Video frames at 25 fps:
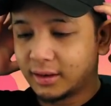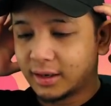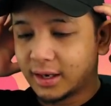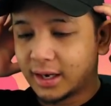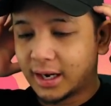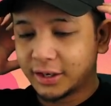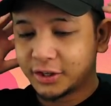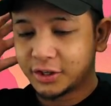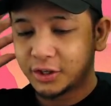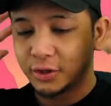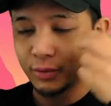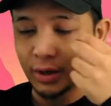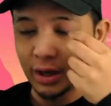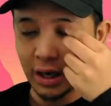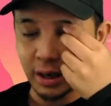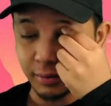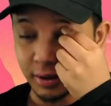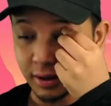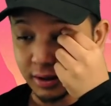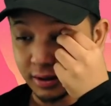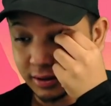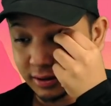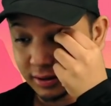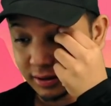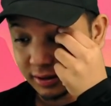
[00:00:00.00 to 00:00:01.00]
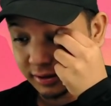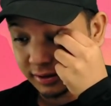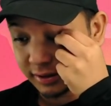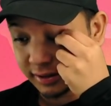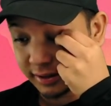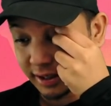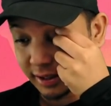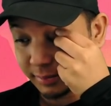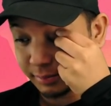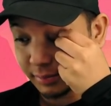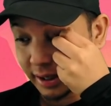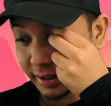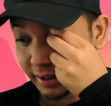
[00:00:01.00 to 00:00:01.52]
Hashirama
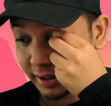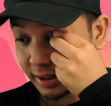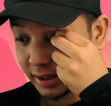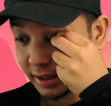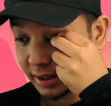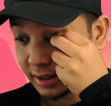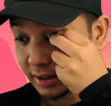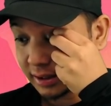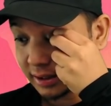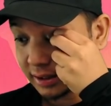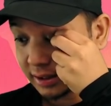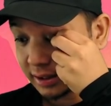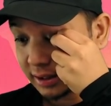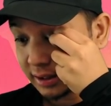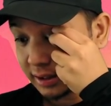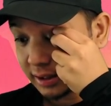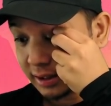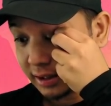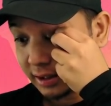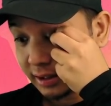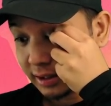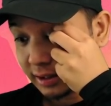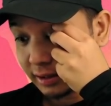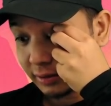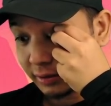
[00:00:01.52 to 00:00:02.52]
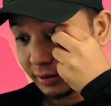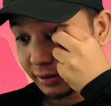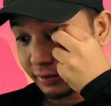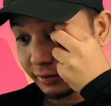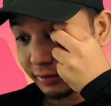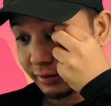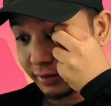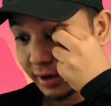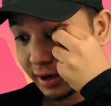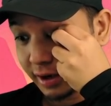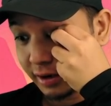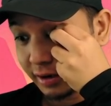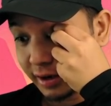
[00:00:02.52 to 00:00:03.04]
and Madara with a
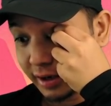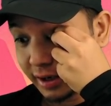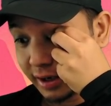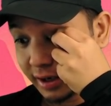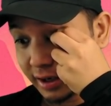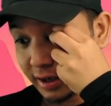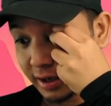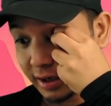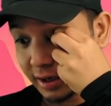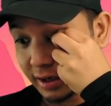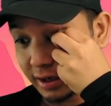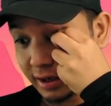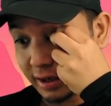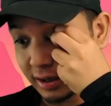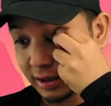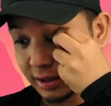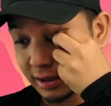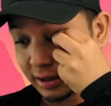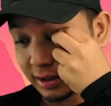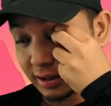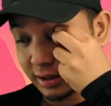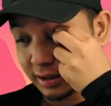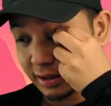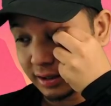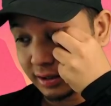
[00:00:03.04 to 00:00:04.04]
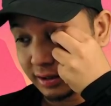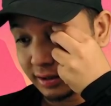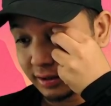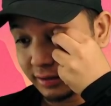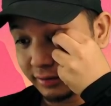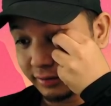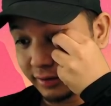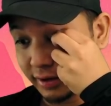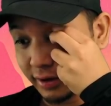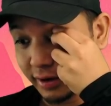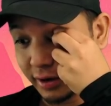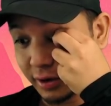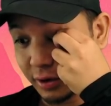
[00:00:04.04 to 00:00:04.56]
very,
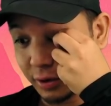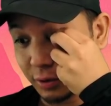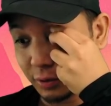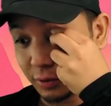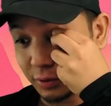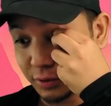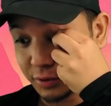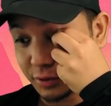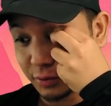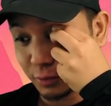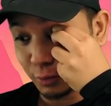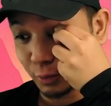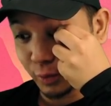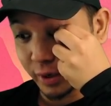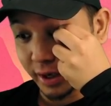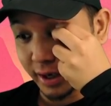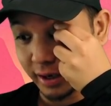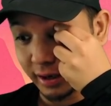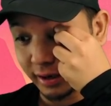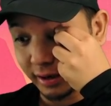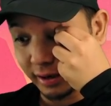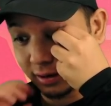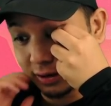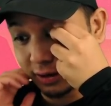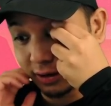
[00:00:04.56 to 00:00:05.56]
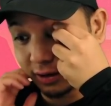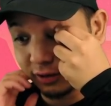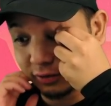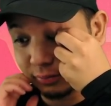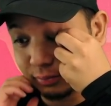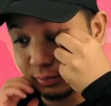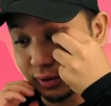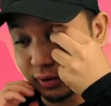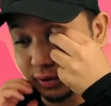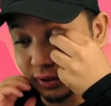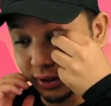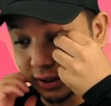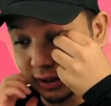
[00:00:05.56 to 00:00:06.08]
very wholesome way
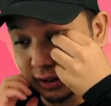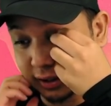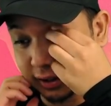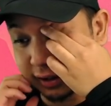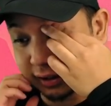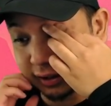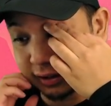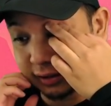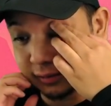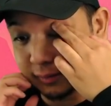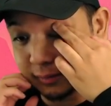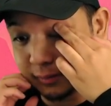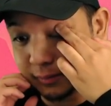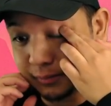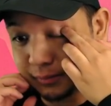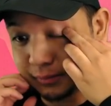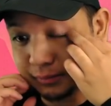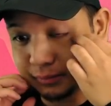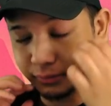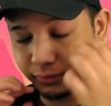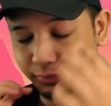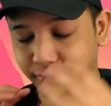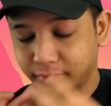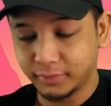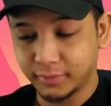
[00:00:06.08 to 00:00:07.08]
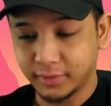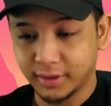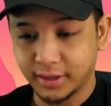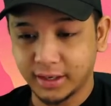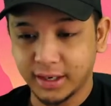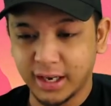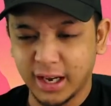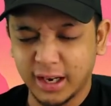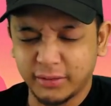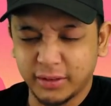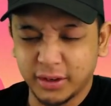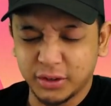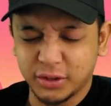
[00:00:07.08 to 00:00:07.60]
of building
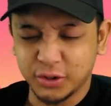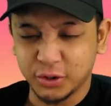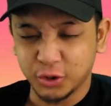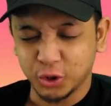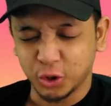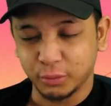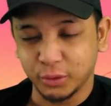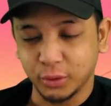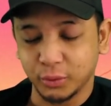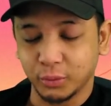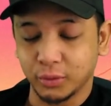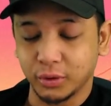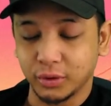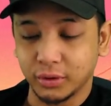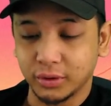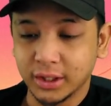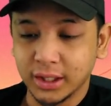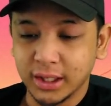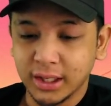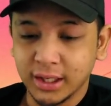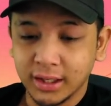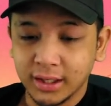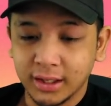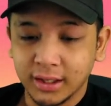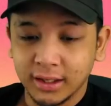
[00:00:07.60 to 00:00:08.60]
kind of the shinobi world.